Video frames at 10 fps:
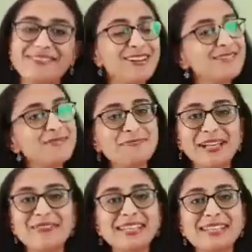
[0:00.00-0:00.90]
We also
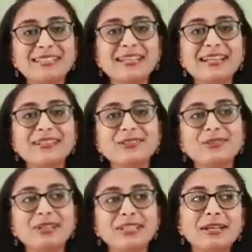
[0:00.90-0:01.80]
believe in this.
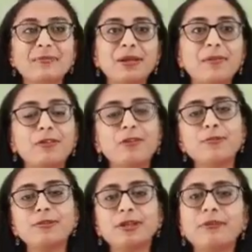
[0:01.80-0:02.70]
So when somebody
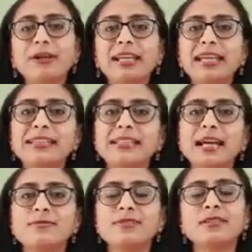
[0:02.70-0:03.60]
performs very well in
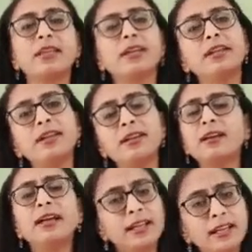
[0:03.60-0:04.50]
exams, they read.
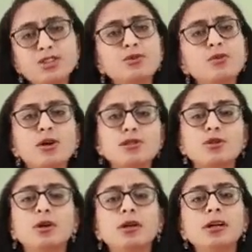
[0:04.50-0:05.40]
It is true
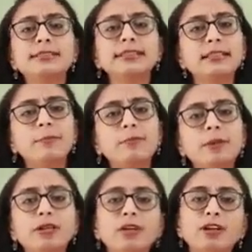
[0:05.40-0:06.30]
also. See, some
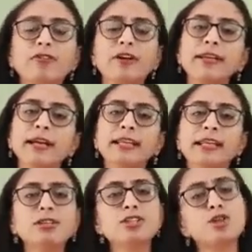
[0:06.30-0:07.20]
people you can find that
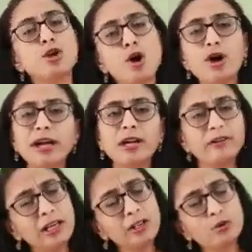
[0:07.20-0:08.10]
they will slog and
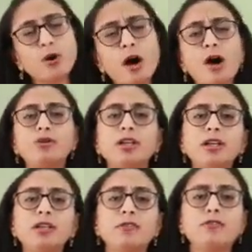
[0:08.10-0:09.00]
read throughout the
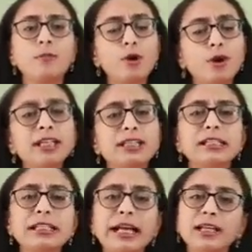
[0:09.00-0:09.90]
year from morning
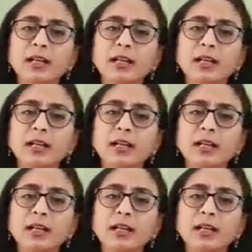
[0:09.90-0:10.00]
till night.